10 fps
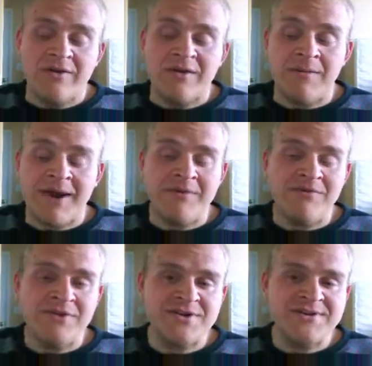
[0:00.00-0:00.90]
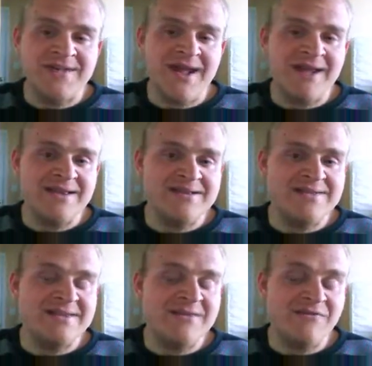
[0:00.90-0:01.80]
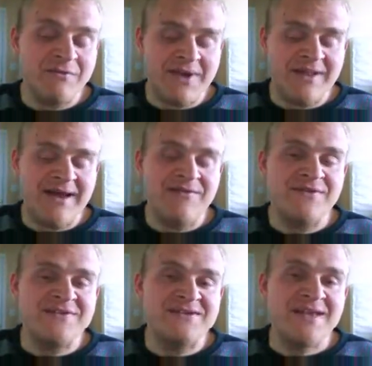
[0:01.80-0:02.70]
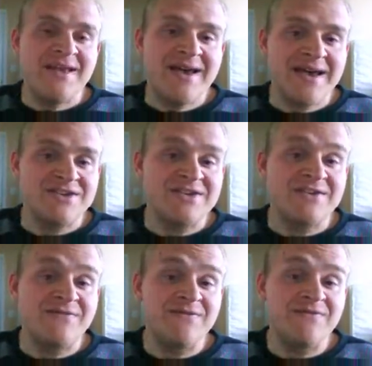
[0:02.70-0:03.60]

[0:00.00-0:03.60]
The Bible verse that is the theme for my life is actually